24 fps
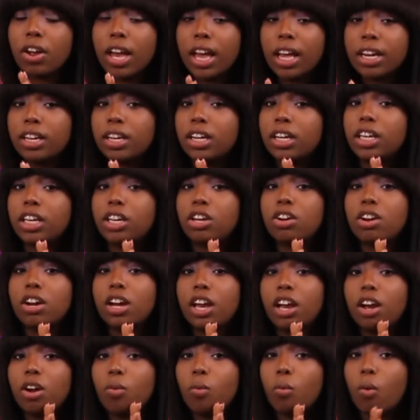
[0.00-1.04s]
handling your
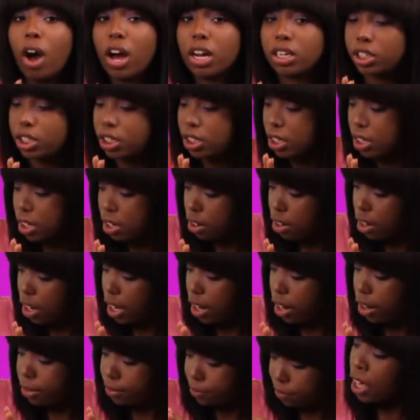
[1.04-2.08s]
hair, washing your
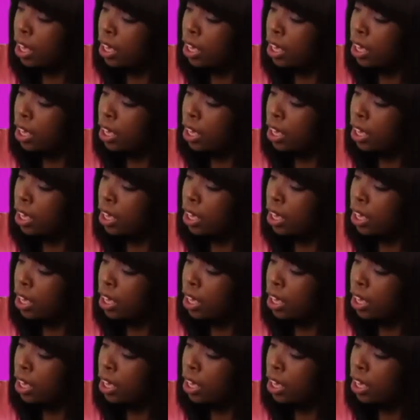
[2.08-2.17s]
hair.